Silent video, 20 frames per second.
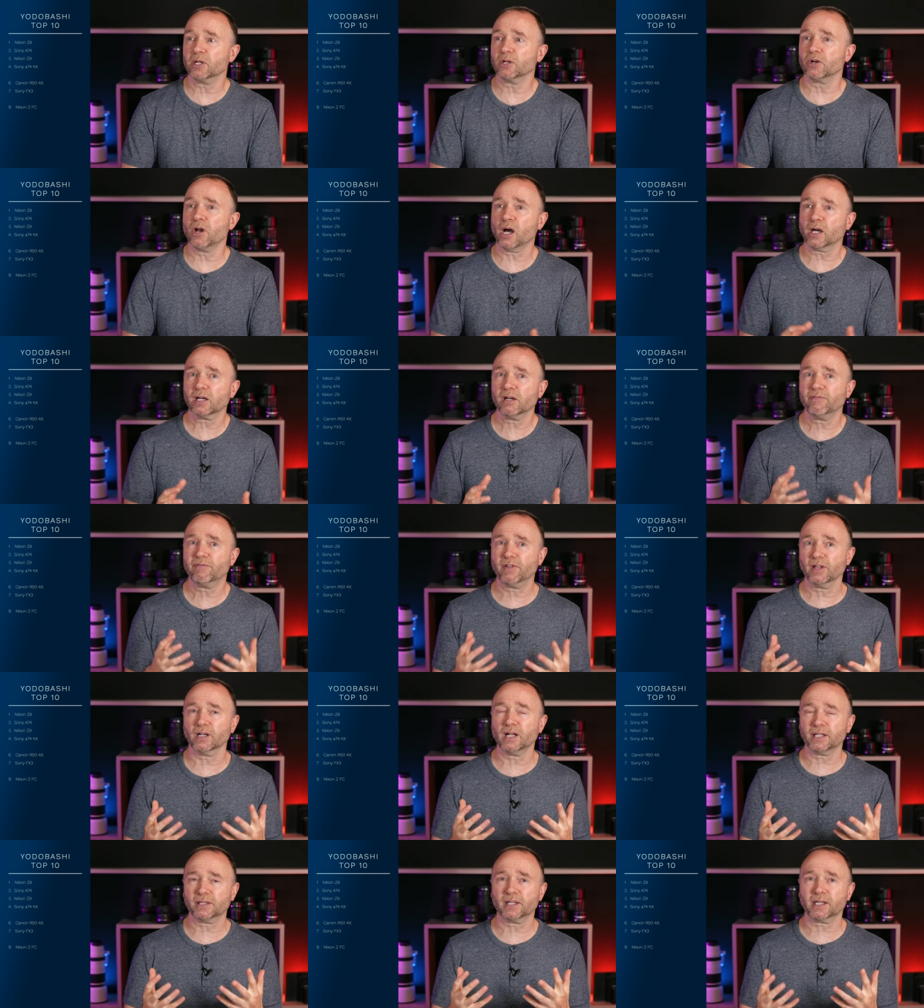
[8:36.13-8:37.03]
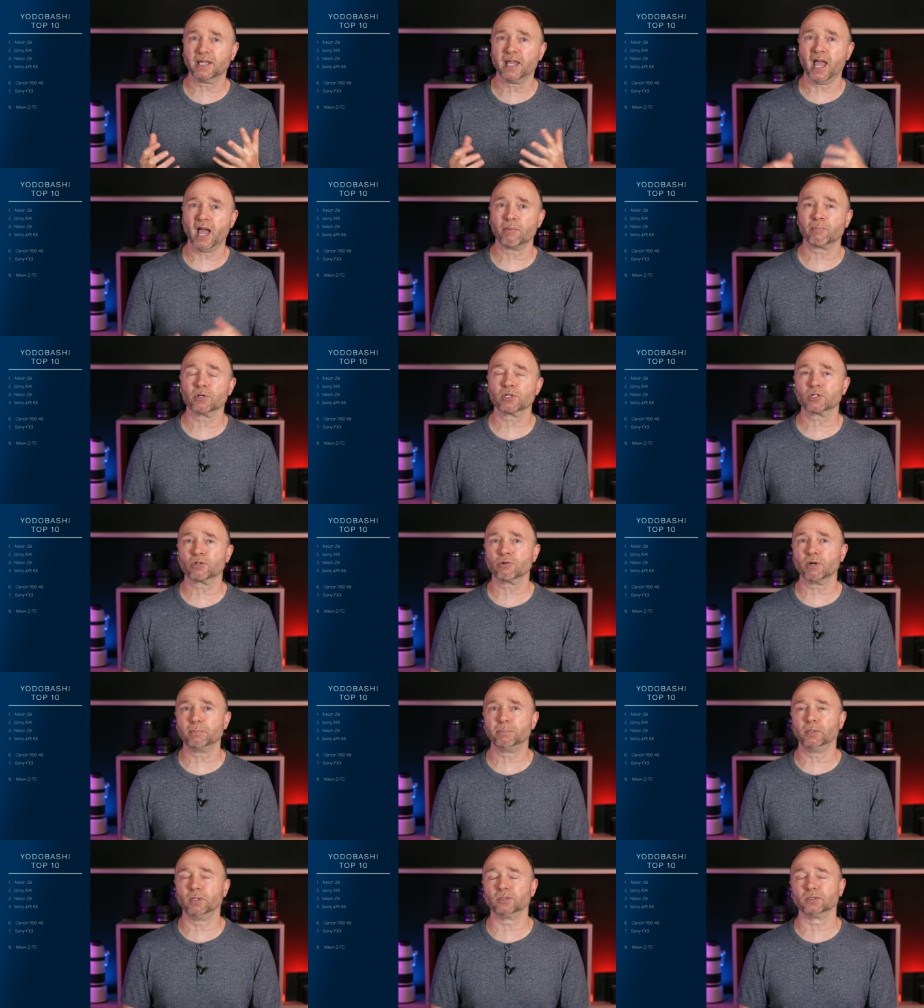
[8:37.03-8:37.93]
You're not going to feel like the camera's
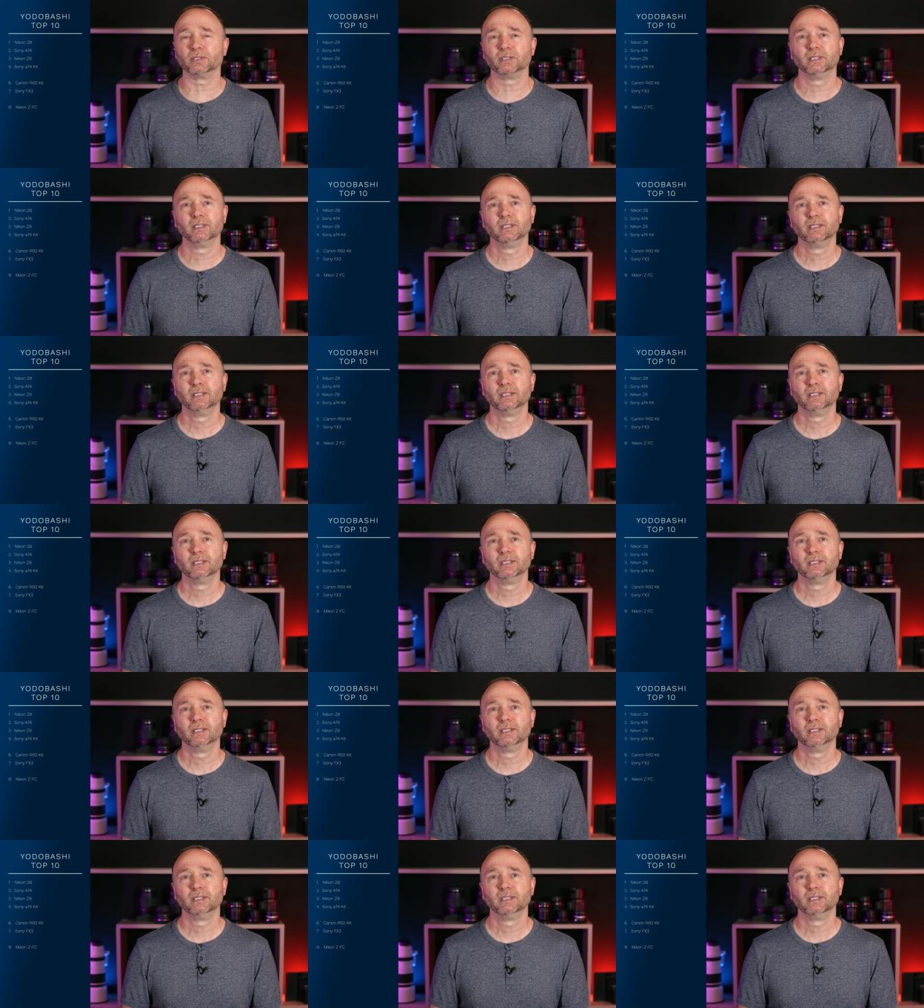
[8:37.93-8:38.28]
crippled.